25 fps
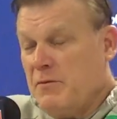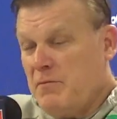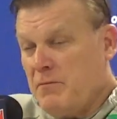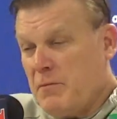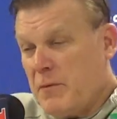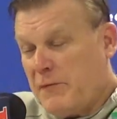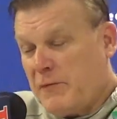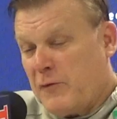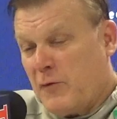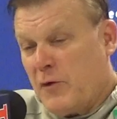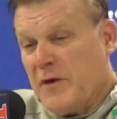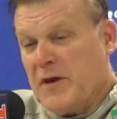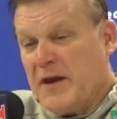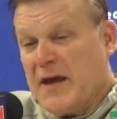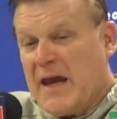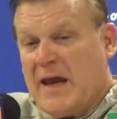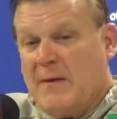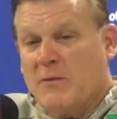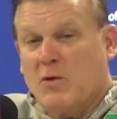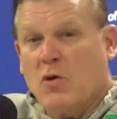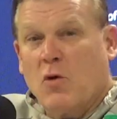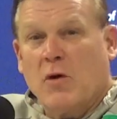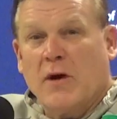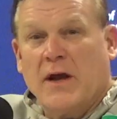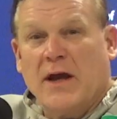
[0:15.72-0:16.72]
before the
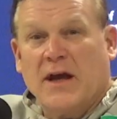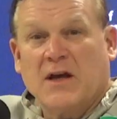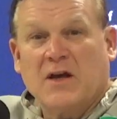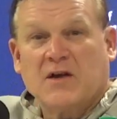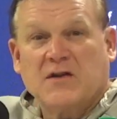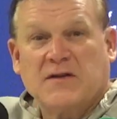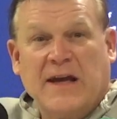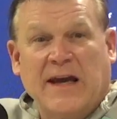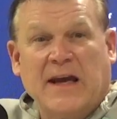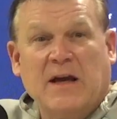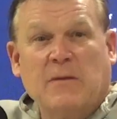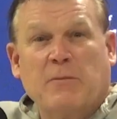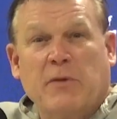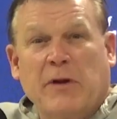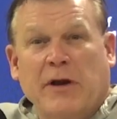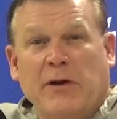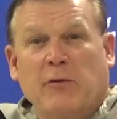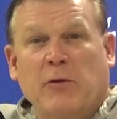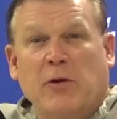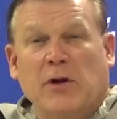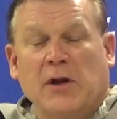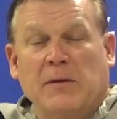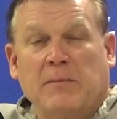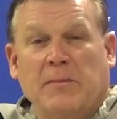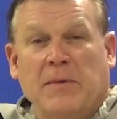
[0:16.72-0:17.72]
game going in, because they can play
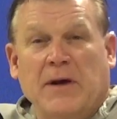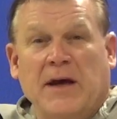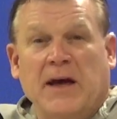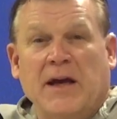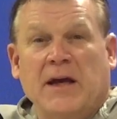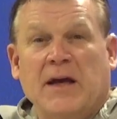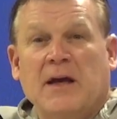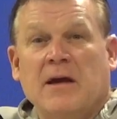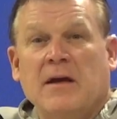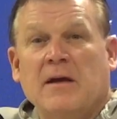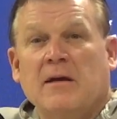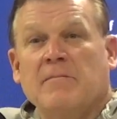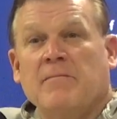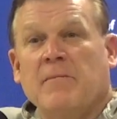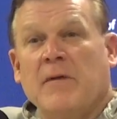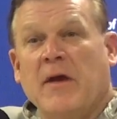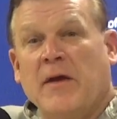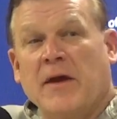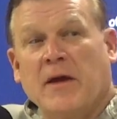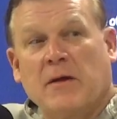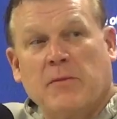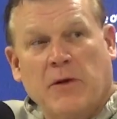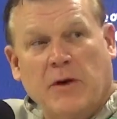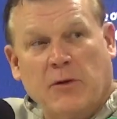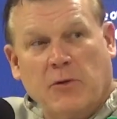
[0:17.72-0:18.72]
really big and
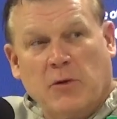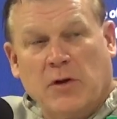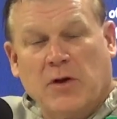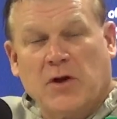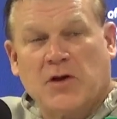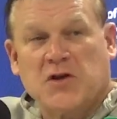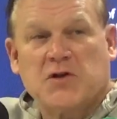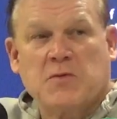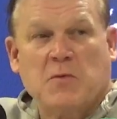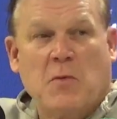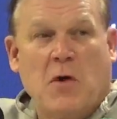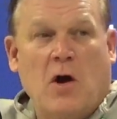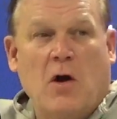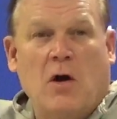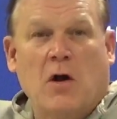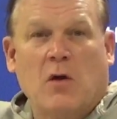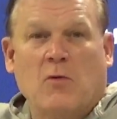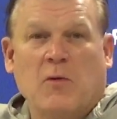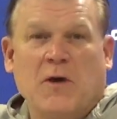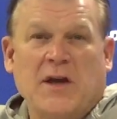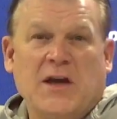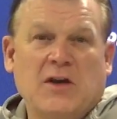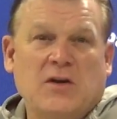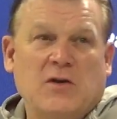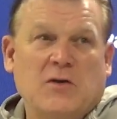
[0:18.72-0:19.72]
they can play really small.
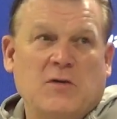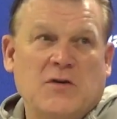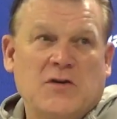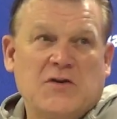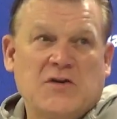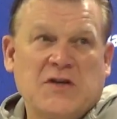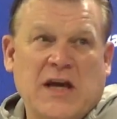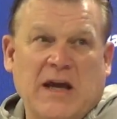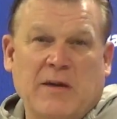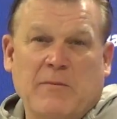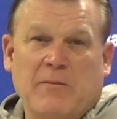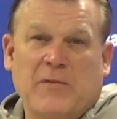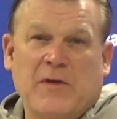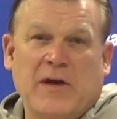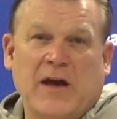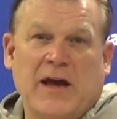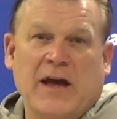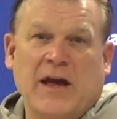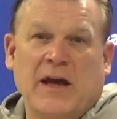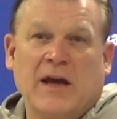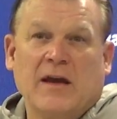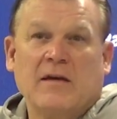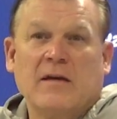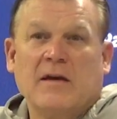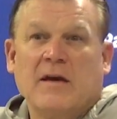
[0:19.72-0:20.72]
We can do the same
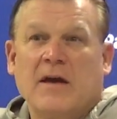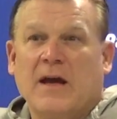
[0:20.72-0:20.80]
thing.